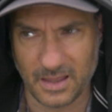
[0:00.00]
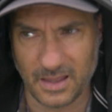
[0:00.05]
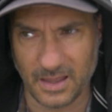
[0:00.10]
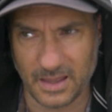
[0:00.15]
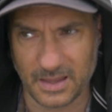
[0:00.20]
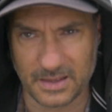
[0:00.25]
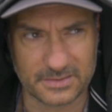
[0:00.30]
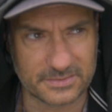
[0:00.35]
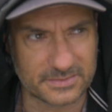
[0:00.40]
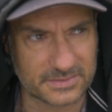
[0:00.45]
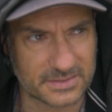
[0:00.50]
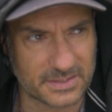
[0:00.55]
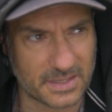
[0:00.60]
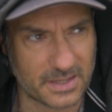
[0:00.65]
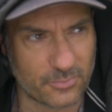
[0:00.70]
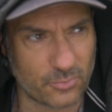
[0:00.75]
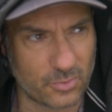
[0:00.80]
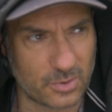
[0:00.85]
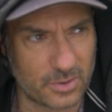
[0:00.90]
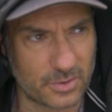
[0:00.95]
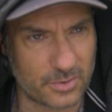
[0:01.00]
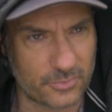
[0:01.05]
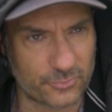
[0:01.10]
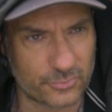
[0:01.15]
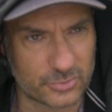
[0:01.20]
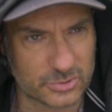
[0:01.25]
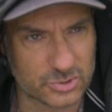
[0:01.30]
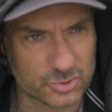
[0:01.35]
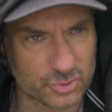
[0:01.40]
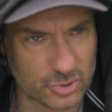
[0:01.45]
and there were
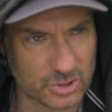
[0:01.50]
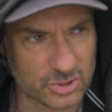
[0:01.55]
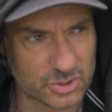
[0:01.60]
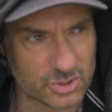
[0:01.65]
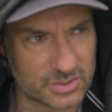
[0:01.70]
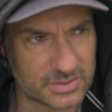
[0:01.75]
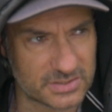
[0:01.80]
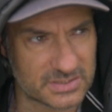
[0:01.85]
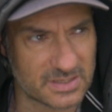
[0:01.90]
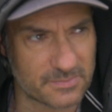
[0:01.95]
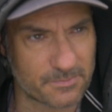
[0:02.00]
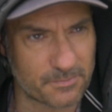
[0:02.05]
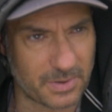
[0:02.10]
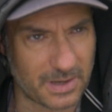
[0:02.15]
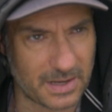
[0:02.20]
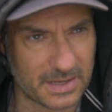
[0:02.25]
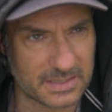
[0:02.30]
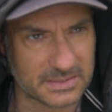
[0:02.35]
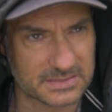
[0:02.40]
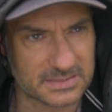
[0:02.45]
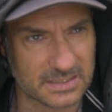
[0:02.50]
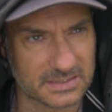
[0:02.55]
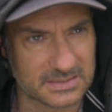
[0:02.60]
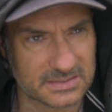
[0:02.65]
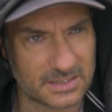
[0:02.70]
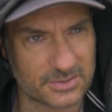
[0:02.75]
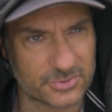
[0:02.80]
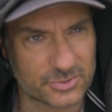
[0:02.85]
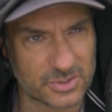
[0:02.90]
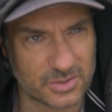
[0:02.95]
restrictions in place,
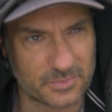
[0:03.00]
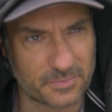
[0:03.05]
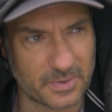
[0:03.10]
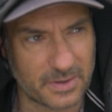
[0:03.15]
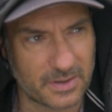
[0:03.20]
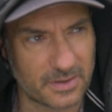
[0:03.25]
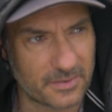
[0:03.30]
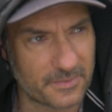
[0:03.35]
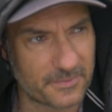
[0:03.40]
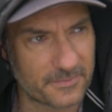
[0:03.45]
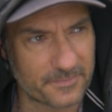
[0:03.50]
etc. But